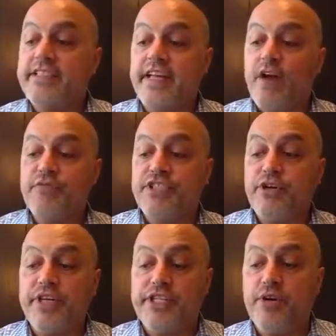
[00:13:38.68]
things that I
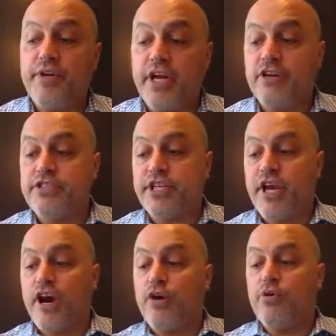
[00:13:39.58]
was doing 2
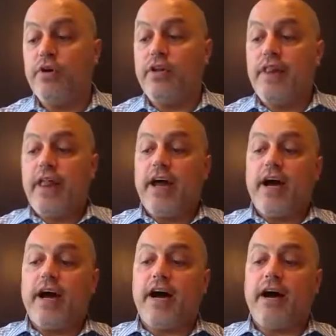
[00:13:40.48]
years ago
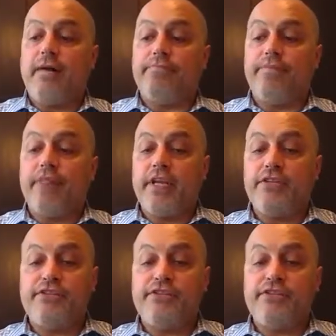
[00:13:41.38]
are